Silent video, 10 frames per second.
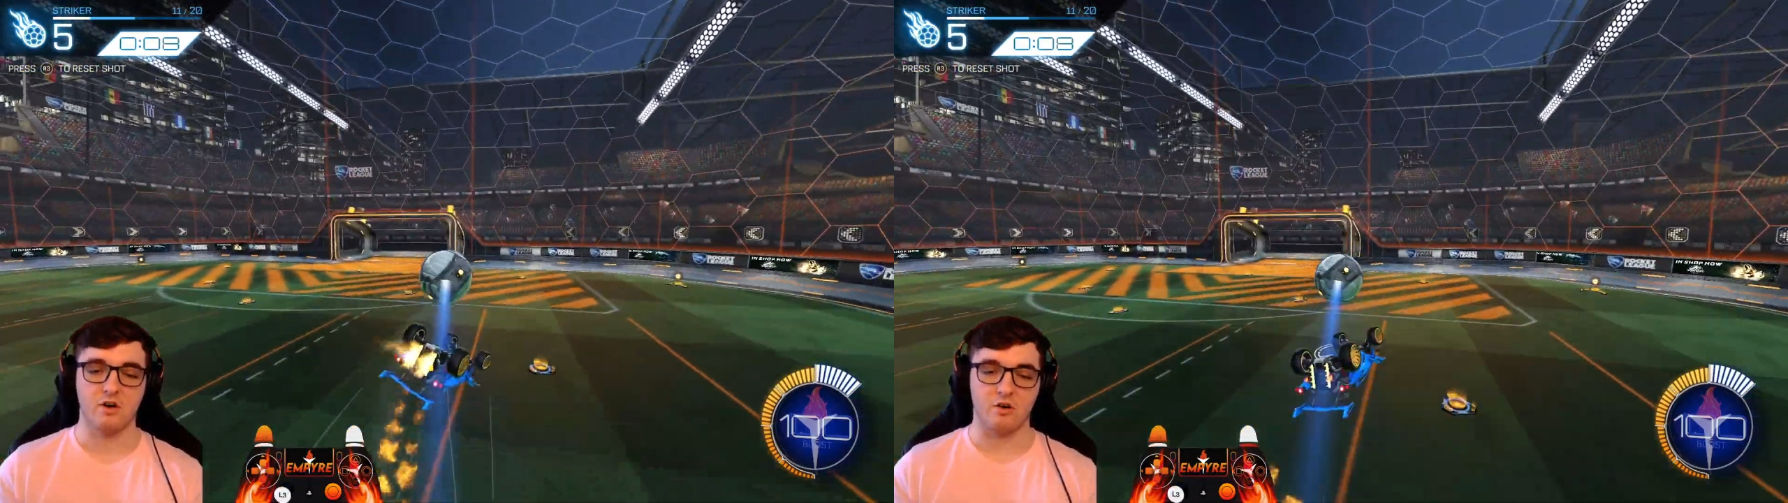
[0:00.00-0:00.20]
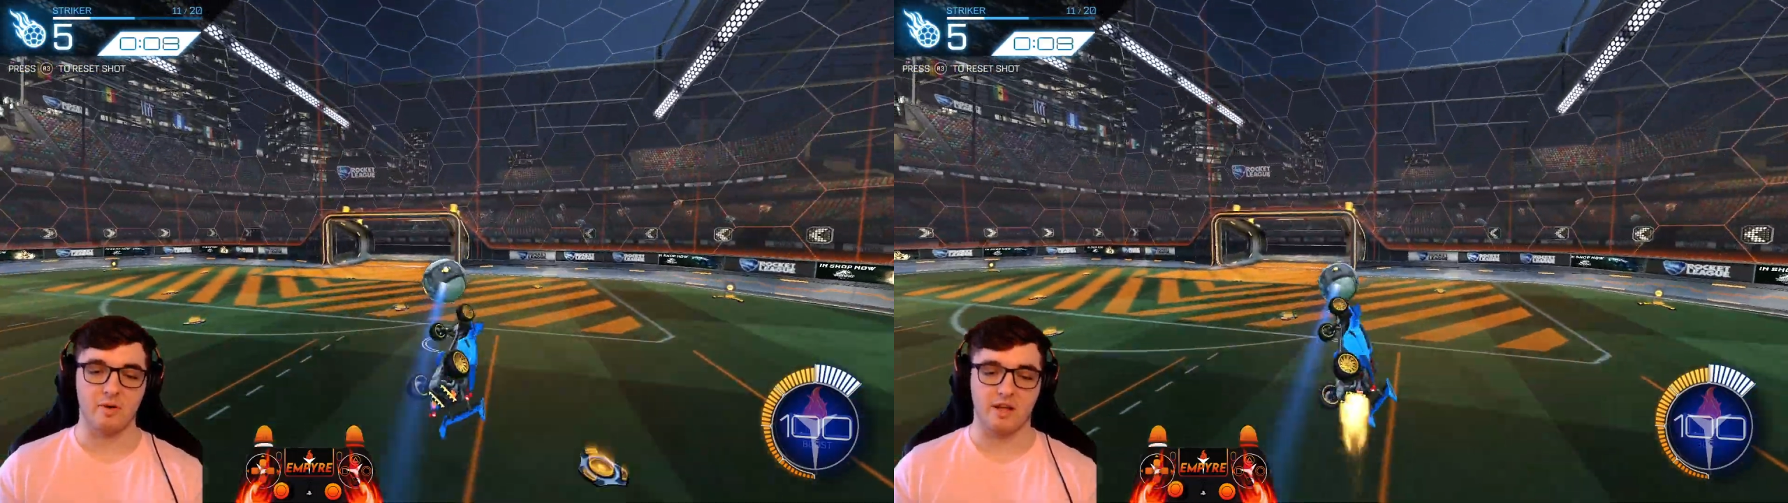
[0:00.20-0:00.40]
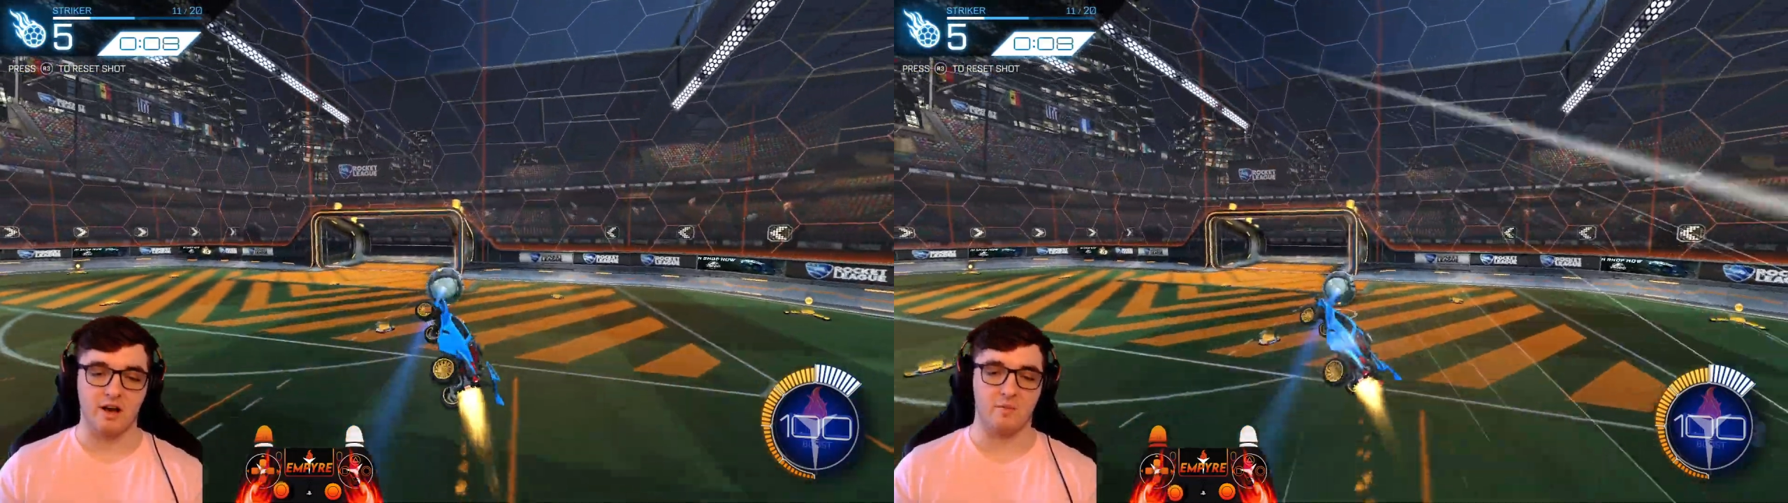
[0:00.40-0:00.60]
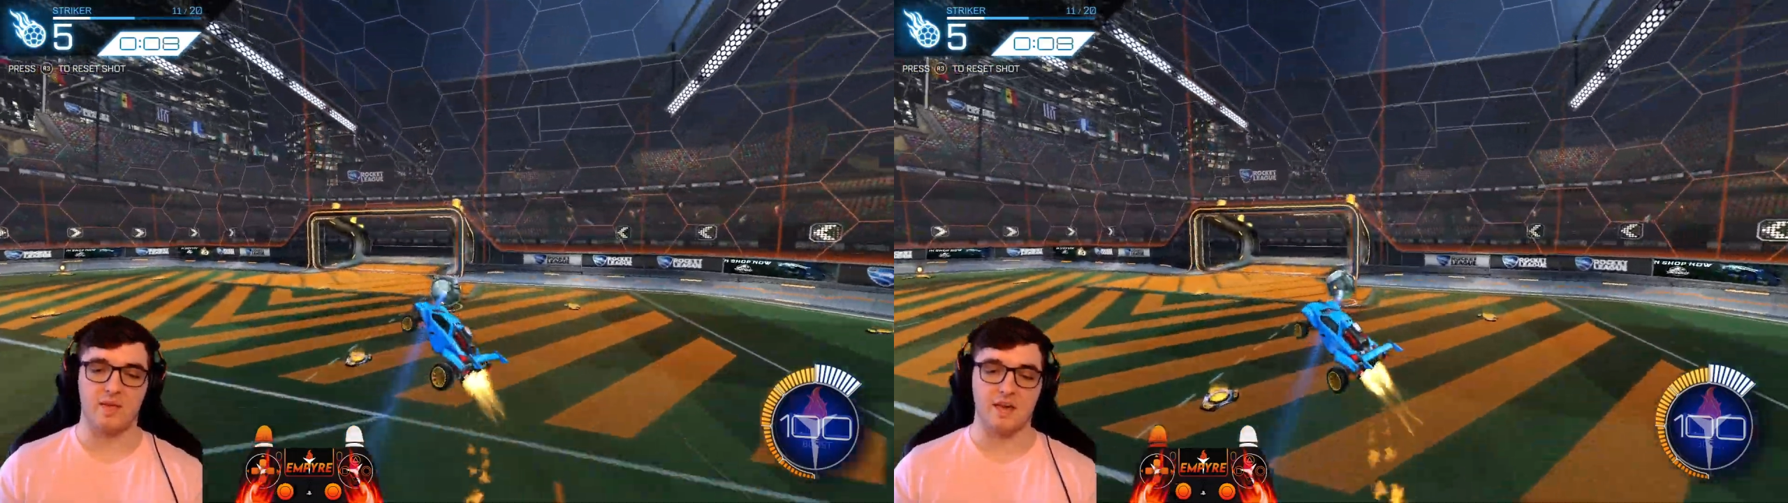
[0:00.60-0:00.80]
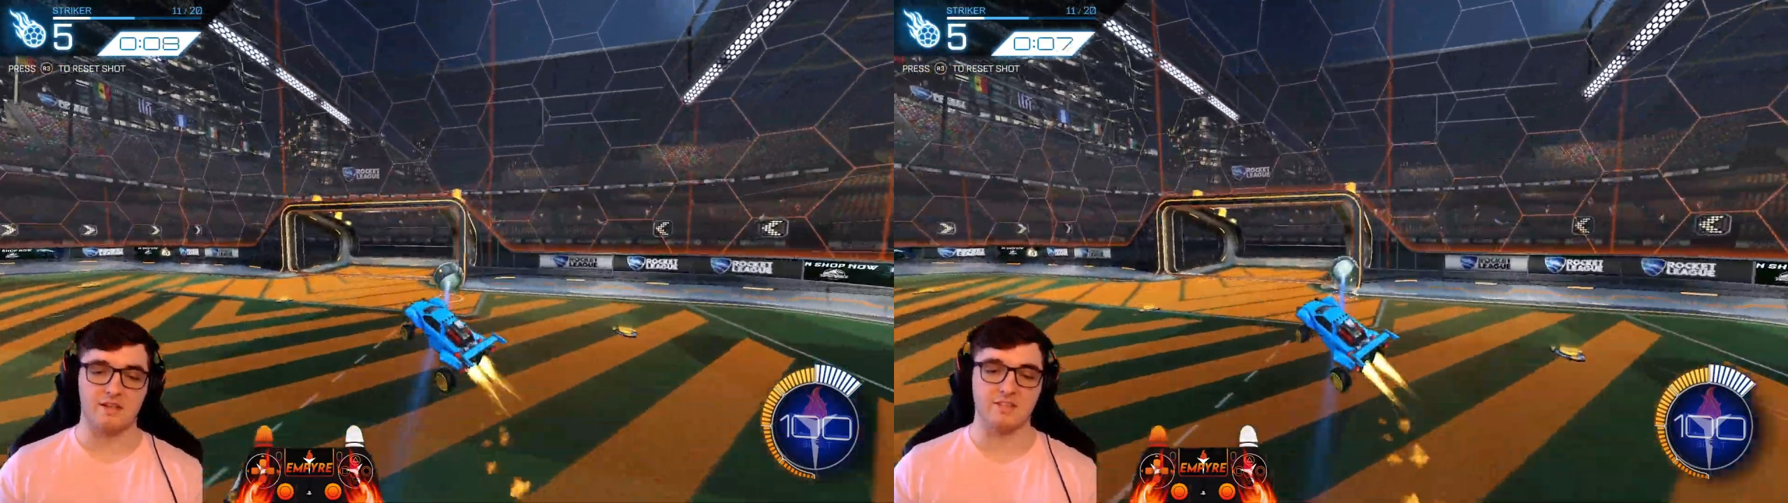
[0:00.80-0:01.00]
oh my god, we
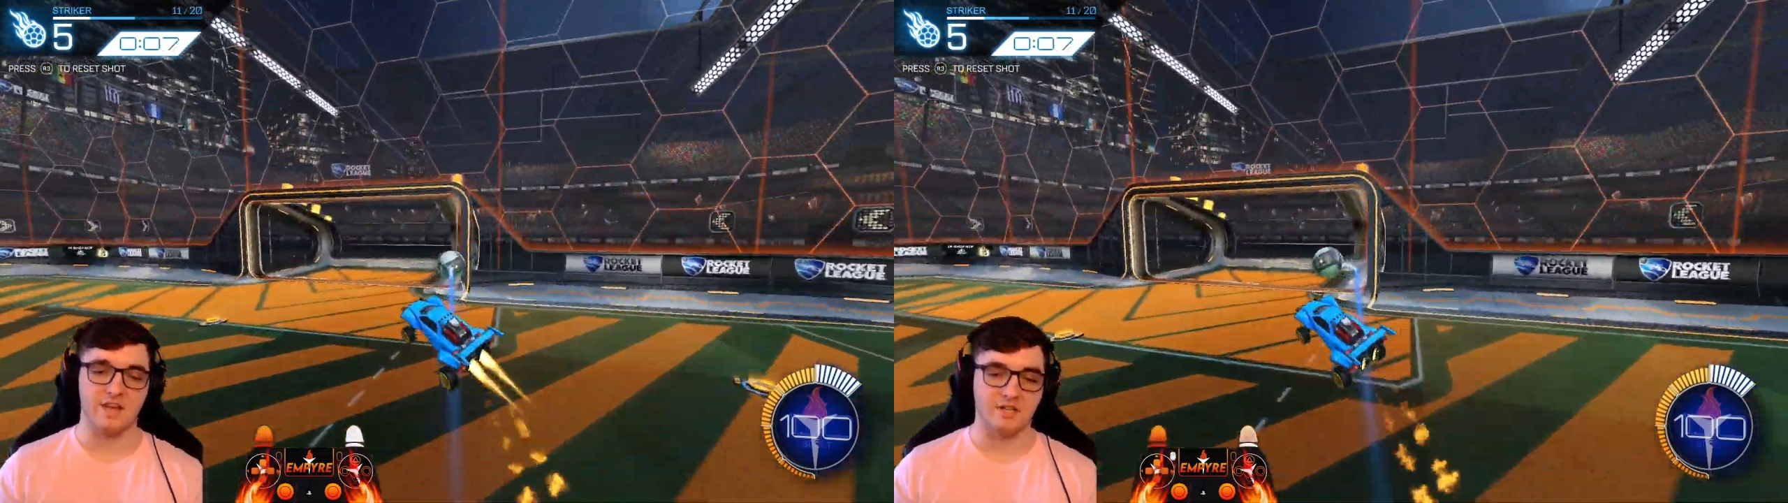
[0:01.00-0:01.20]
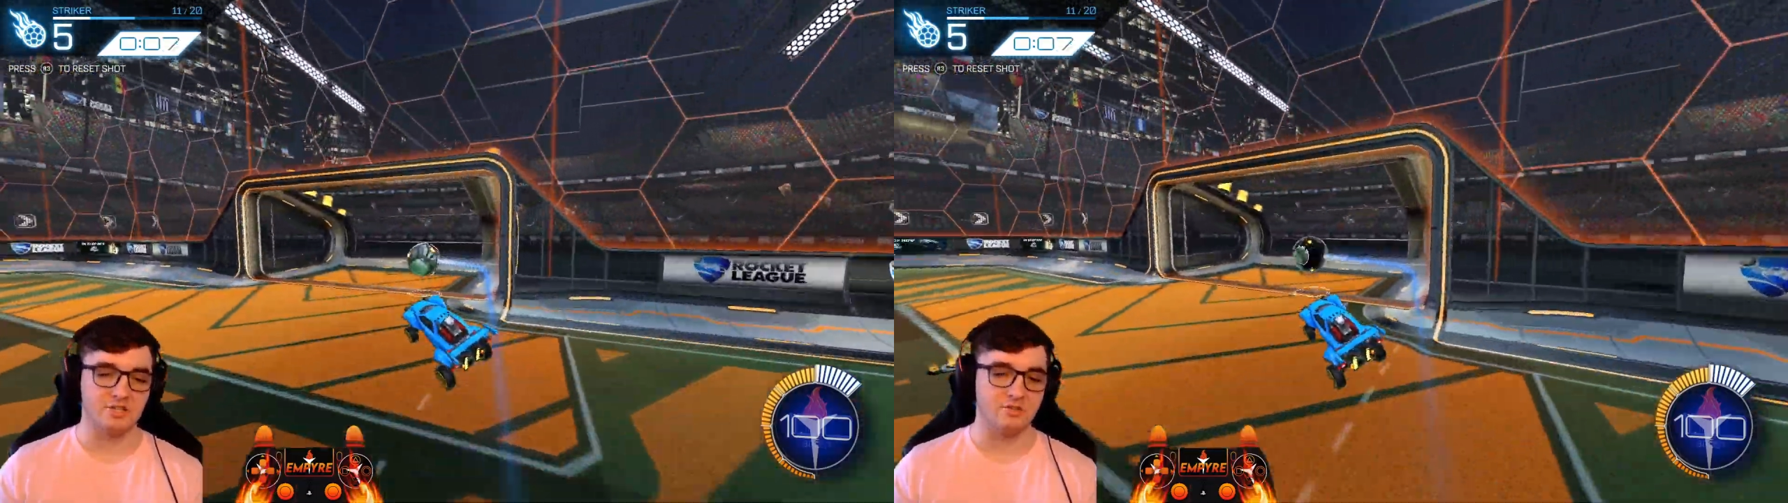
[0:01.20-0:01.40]
can't let this guy shoot